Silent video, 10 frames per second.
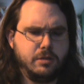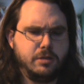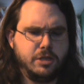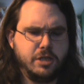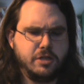
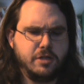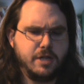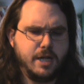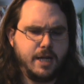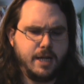just to
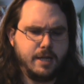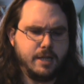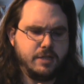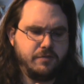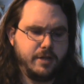delete
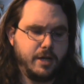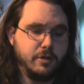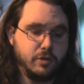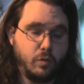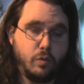these
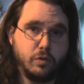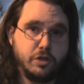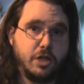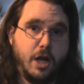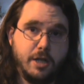videos or
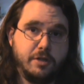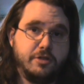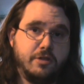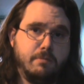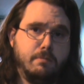
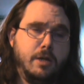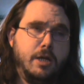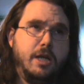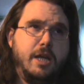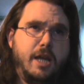silence them
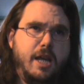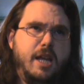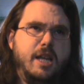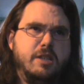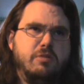
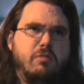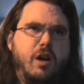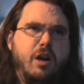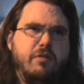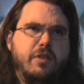is
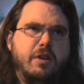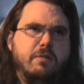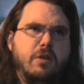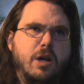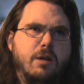
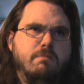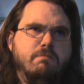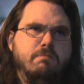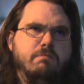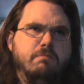
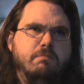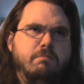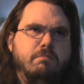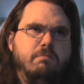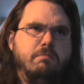rather
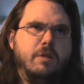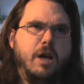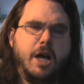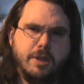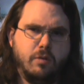
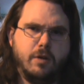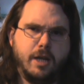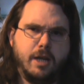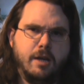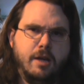
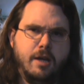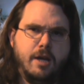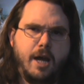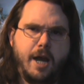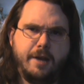annoying.
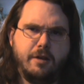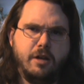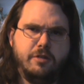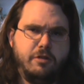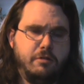And
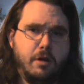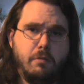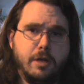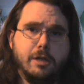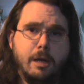I do know
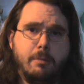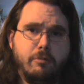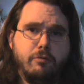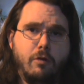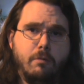where you're
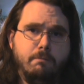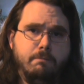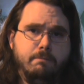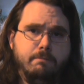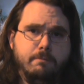coming from
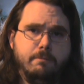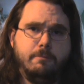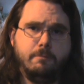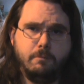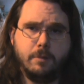
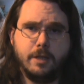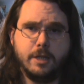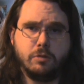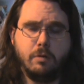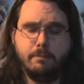with
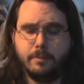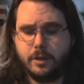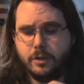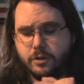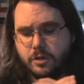this one,
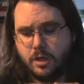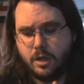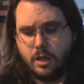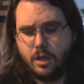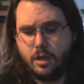because
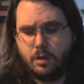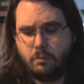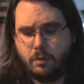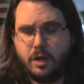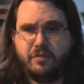
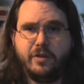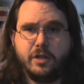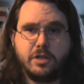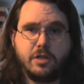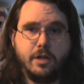when I
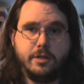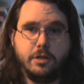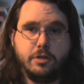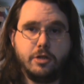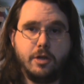first started
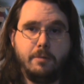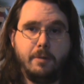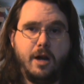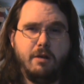YouTube